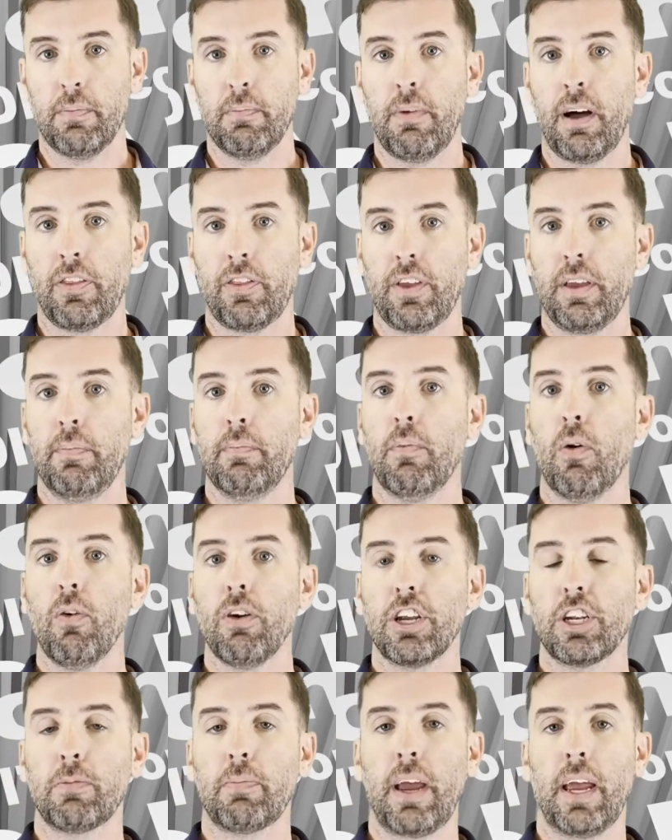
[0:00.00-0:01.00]
monthly
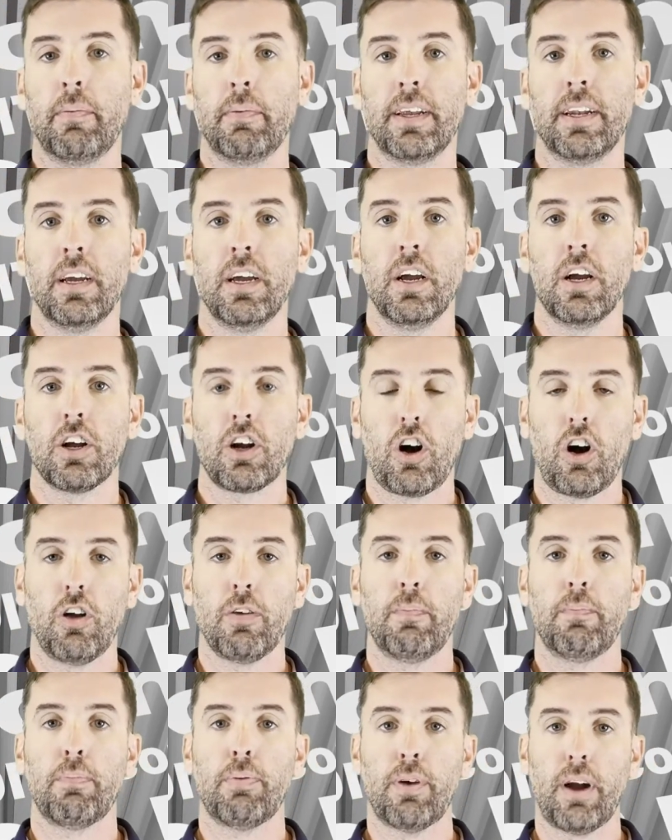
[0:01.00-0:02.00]
mortgage payment
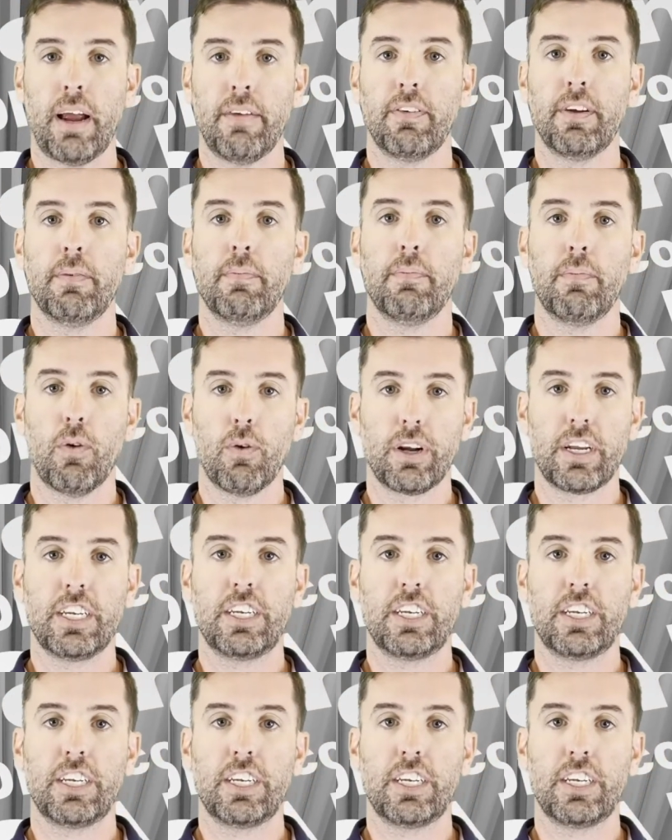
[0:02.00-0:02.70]
called private mortgage